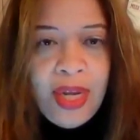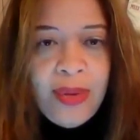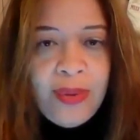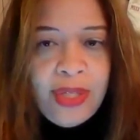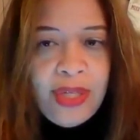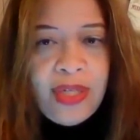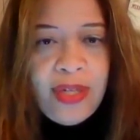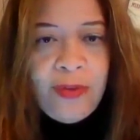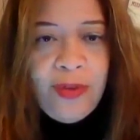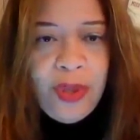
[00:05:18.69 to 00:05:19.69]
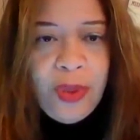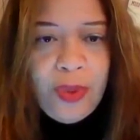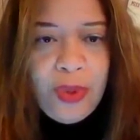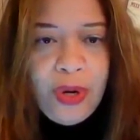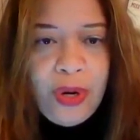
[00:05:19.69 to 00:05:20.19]
It was as if you
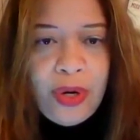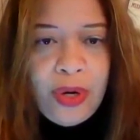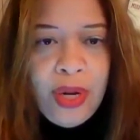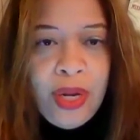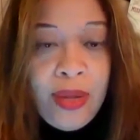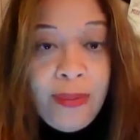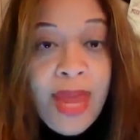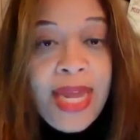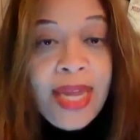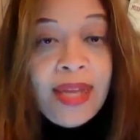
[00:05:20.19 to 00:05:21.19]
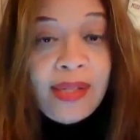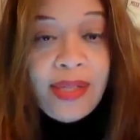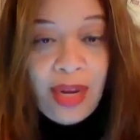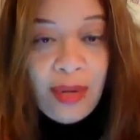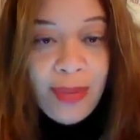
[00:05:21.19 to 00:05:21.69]
were making a
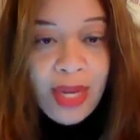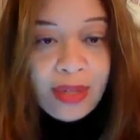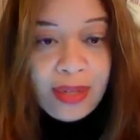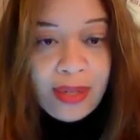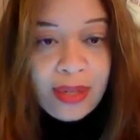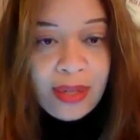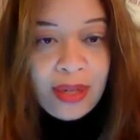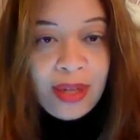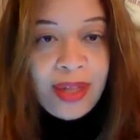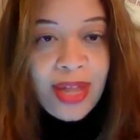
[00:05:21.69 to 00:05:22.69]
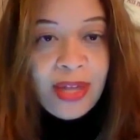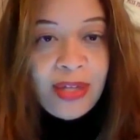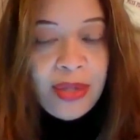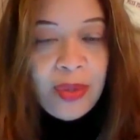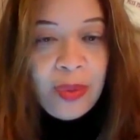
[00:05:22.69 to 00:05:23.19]
statement that
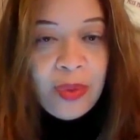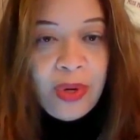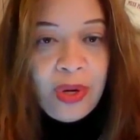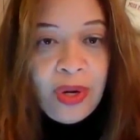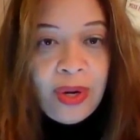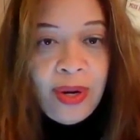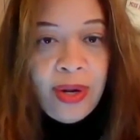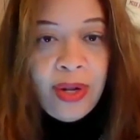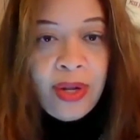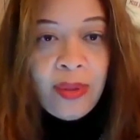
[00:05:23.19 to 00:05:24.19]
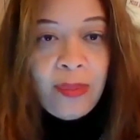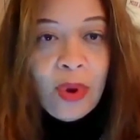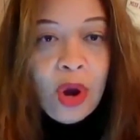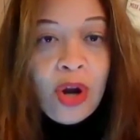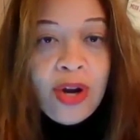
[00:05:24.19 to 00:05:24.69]
you were
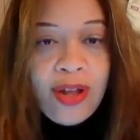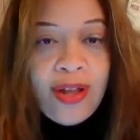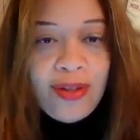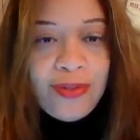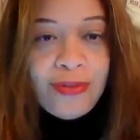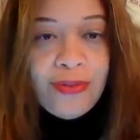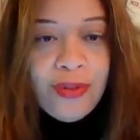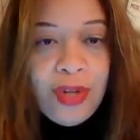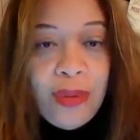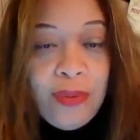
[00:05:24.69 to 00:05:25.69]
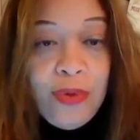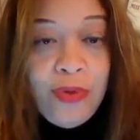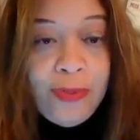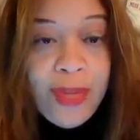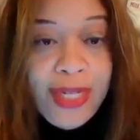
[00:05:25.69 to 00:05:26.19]
part of a
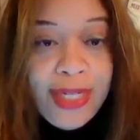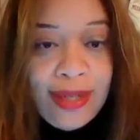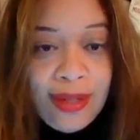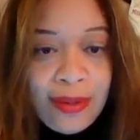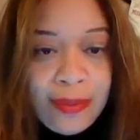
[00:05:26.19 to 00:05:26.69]
movement.